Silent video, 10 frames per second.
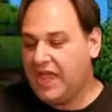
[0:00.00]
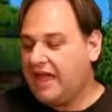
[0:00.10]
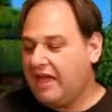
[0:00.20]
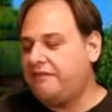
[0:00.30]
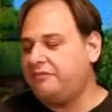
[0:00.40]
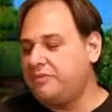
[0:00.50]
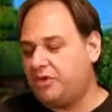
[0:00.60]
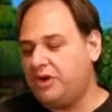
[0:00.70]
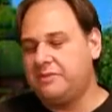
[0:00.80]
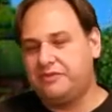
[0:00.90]
Every
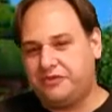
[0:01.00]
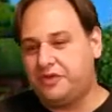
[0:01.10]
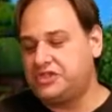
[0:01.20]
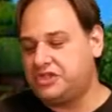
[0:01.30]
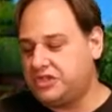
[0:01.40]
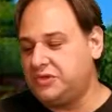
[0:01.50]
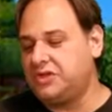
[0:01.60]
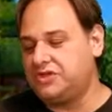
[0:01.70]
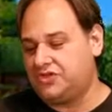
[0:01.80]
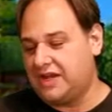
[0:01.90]
morning before
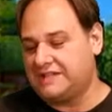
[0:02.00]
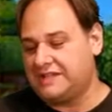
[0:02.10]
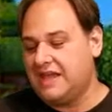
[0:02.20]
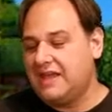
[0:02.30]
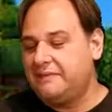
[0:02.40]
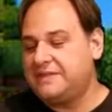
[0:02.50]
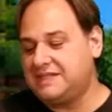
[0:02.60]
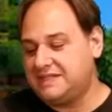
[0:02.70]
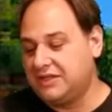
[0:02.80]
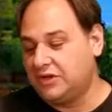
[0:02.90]
Stuart dressed,
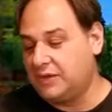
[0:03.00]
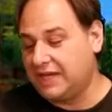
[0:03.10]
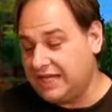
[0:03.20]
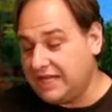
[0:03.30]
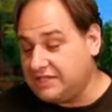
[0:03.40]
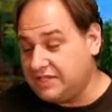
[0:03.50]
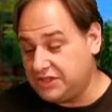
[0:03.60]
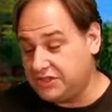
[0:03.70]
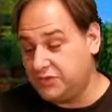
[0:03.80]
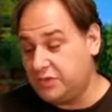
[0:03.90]
Mrs. Little went into
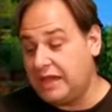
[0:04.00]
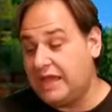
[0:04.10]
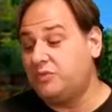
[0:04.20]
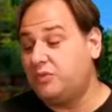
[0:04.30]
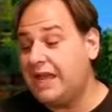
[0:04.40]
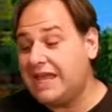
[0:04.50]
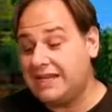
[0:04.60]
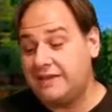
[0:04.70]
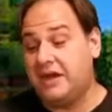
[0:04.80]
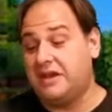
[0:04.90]
his room and weighed
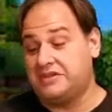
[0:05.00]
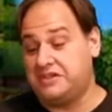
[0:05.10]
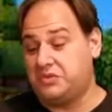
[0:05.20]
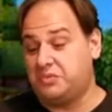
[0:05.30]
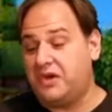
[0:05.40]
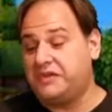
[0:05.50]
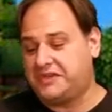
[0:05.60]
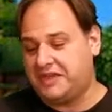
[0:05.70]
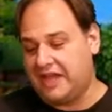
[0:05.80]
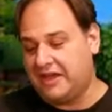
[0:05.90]
him on a small
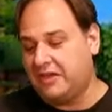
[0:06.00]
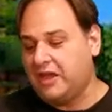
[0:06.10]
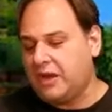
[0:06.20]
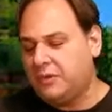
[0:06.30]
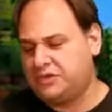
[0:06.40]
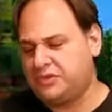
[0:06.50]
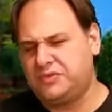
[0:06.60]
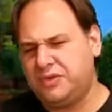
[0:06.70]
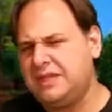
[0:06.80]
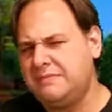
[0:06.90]
scale which was
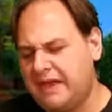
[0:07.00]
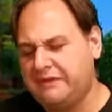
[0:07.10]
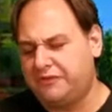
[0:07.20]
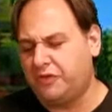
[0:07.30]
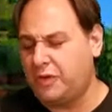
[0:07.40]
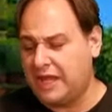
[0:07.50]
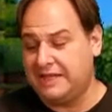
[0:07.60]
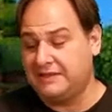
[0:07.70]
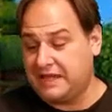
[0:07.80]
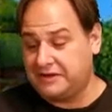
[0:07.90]
really meant for
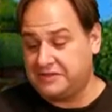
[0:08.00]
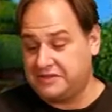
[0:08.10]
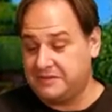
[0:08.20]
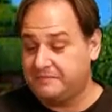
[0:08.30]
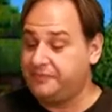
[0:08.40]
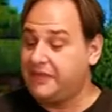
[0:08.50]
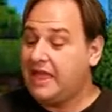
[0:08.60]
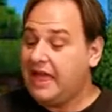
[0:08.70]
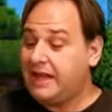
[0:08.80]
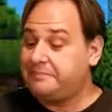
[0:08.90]
weighing letters.
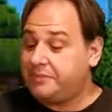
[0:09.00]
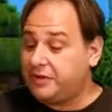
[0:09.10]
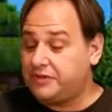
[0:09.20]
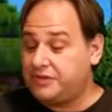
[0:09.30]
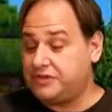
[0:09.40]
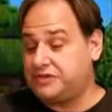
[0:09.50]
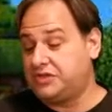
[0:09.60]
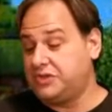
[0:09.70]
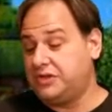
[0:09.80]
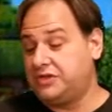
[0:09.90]
At birth,
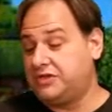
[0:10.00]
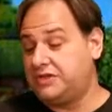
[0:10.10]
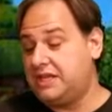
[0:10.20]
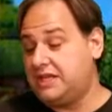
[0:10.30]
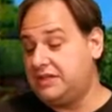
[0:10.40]
Stuart could